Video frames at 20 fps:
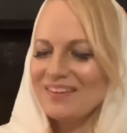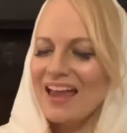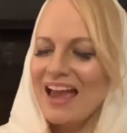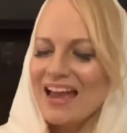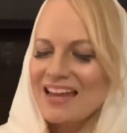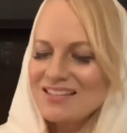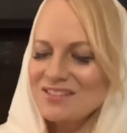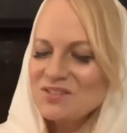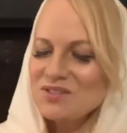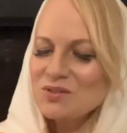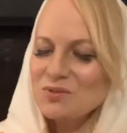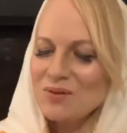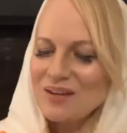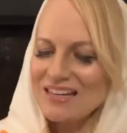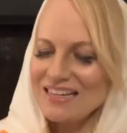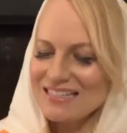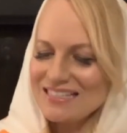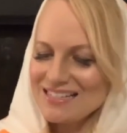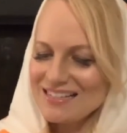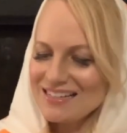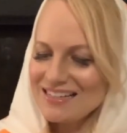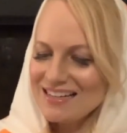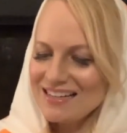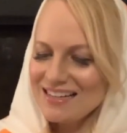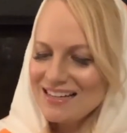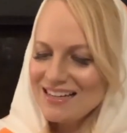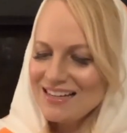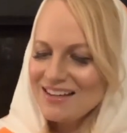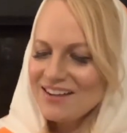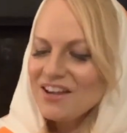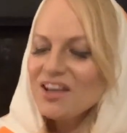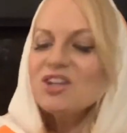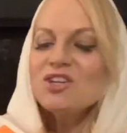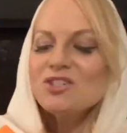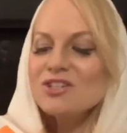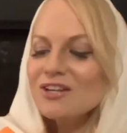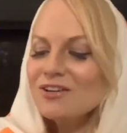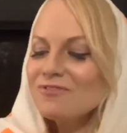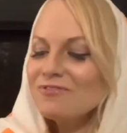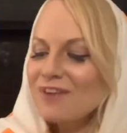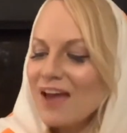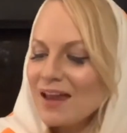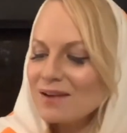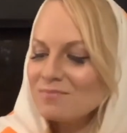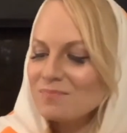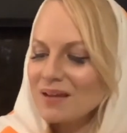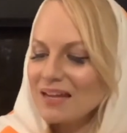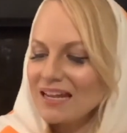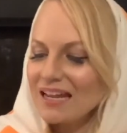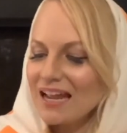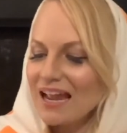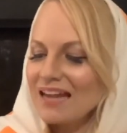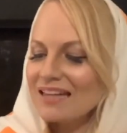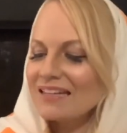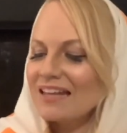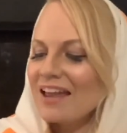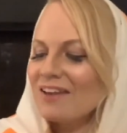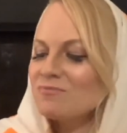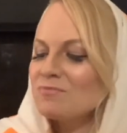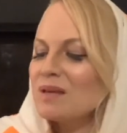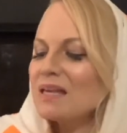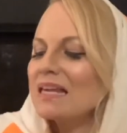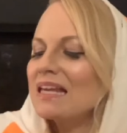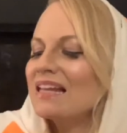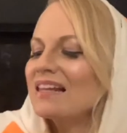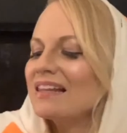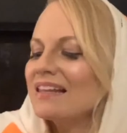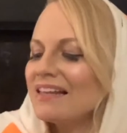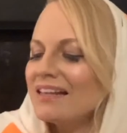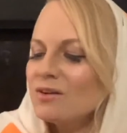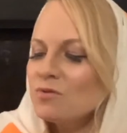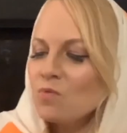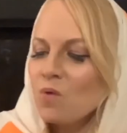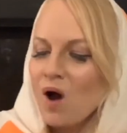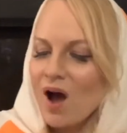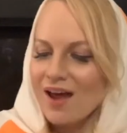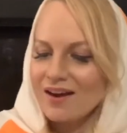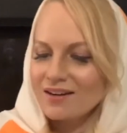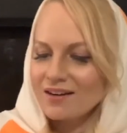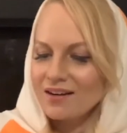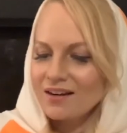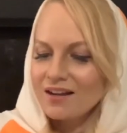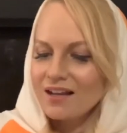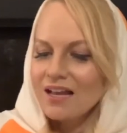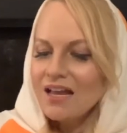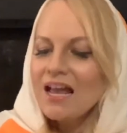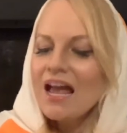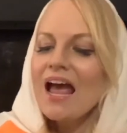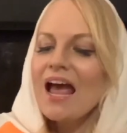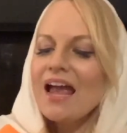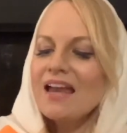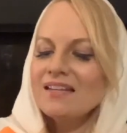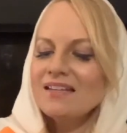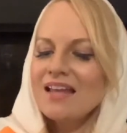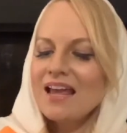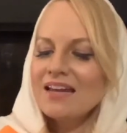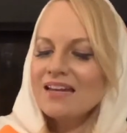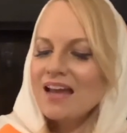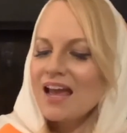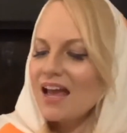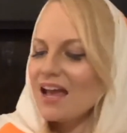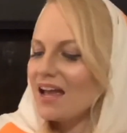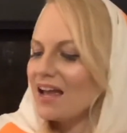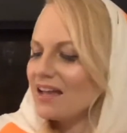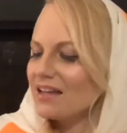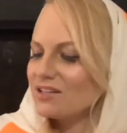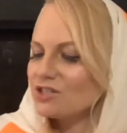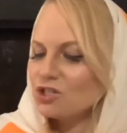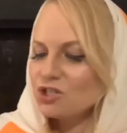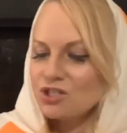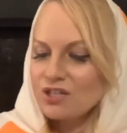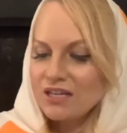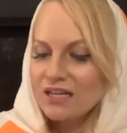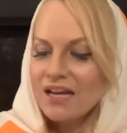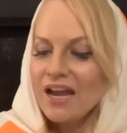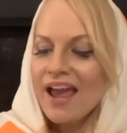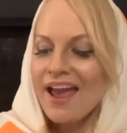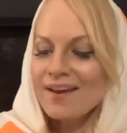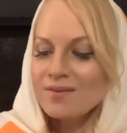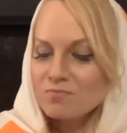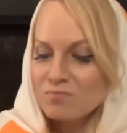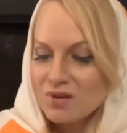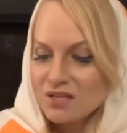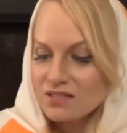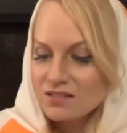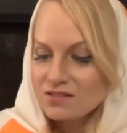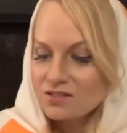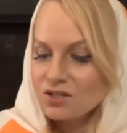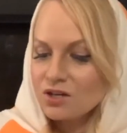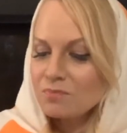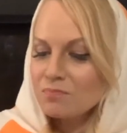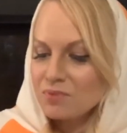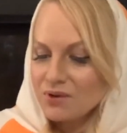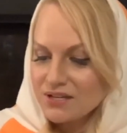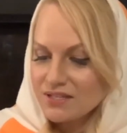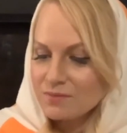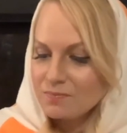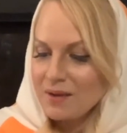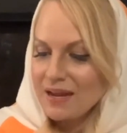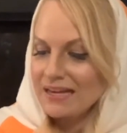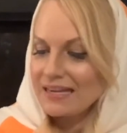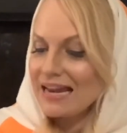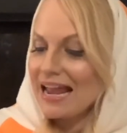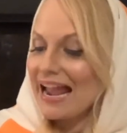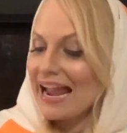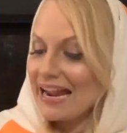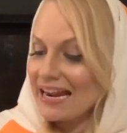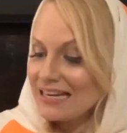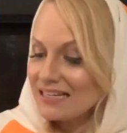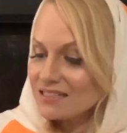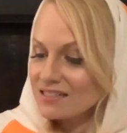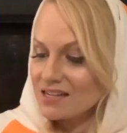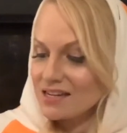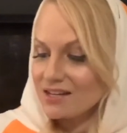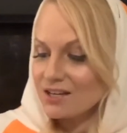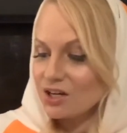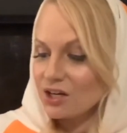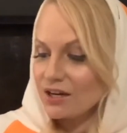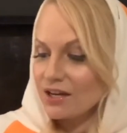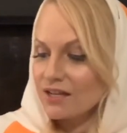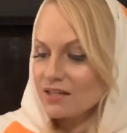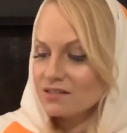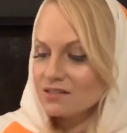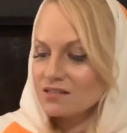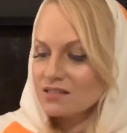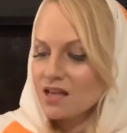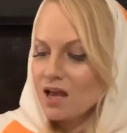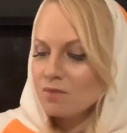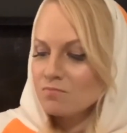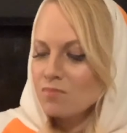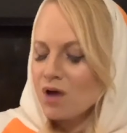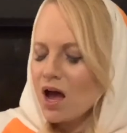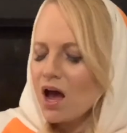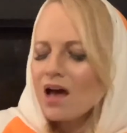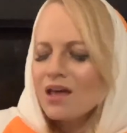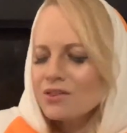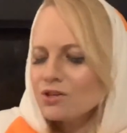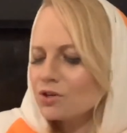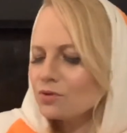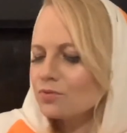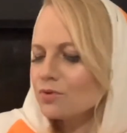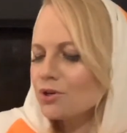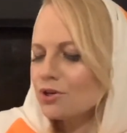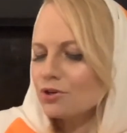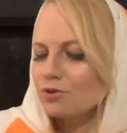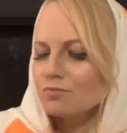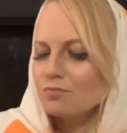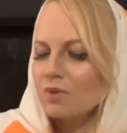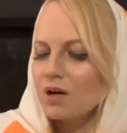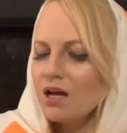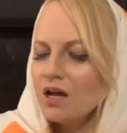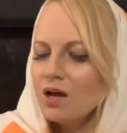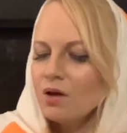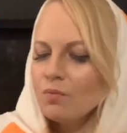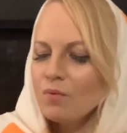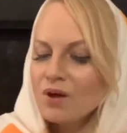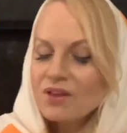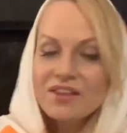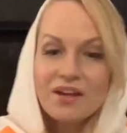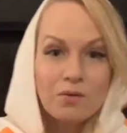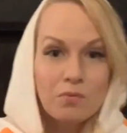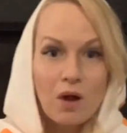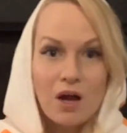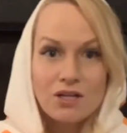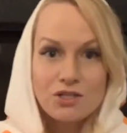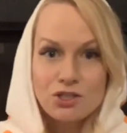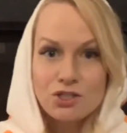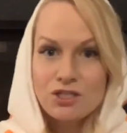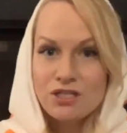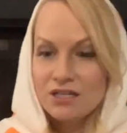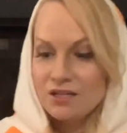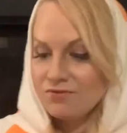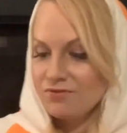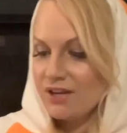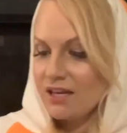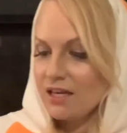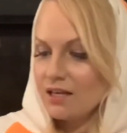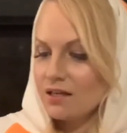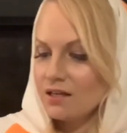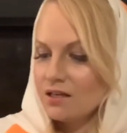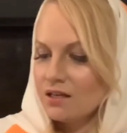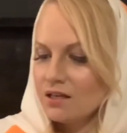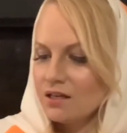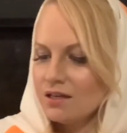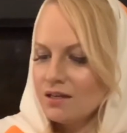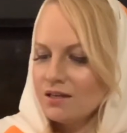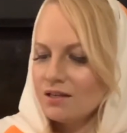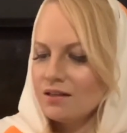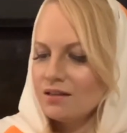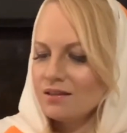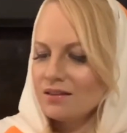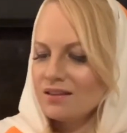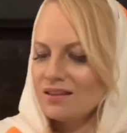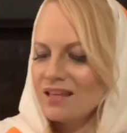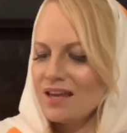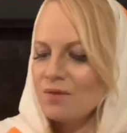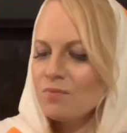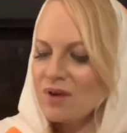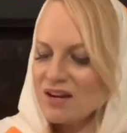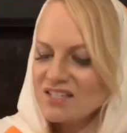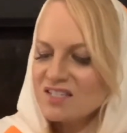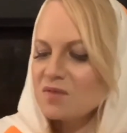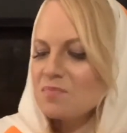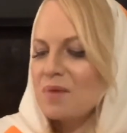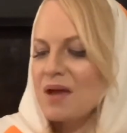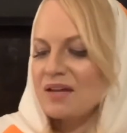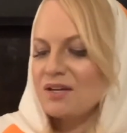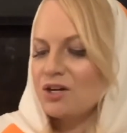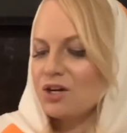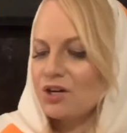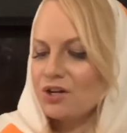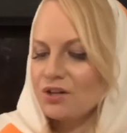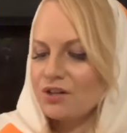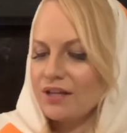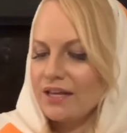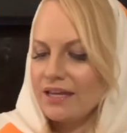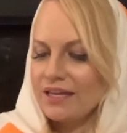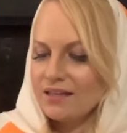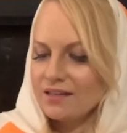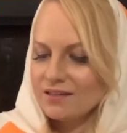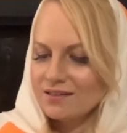I squeaked. She fed me and gave me clean water and then she and Mr. Brisbane ate dinner in some other room while they watched TV. They went to bed early.